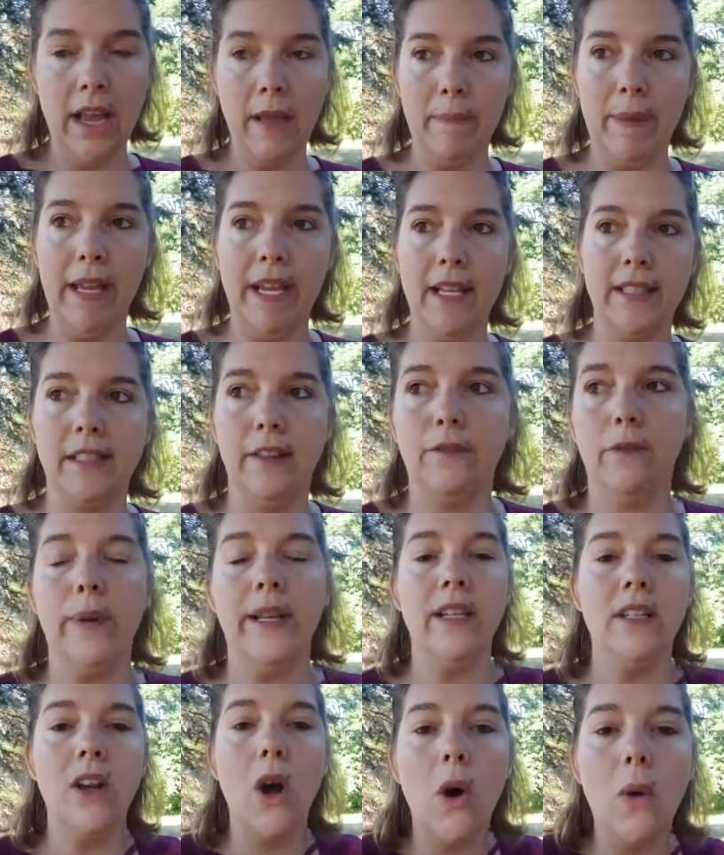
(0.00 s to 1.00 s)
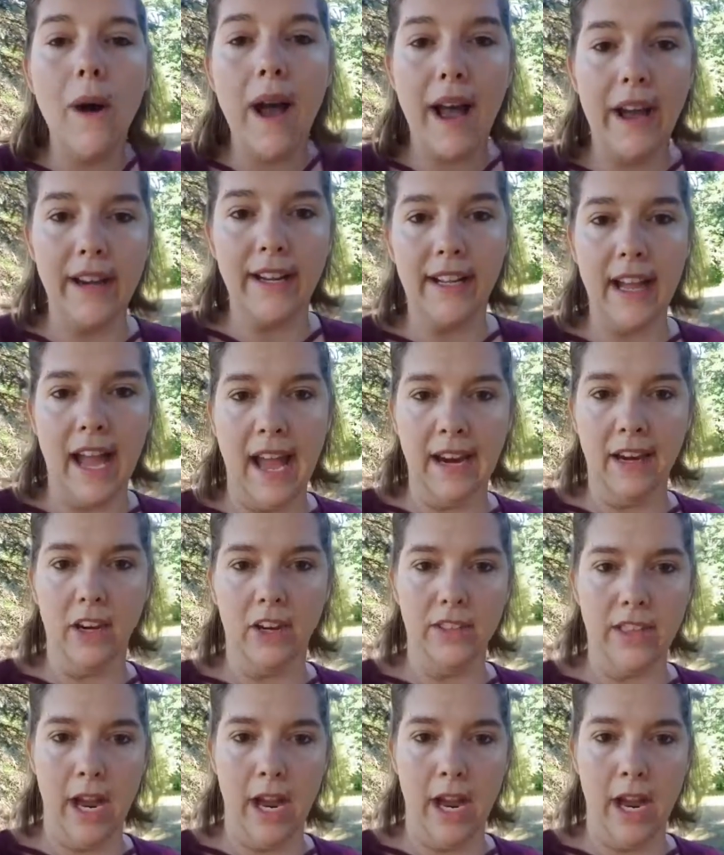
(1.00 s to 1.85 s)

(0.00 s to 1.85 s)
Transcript: Because if we know how to conquer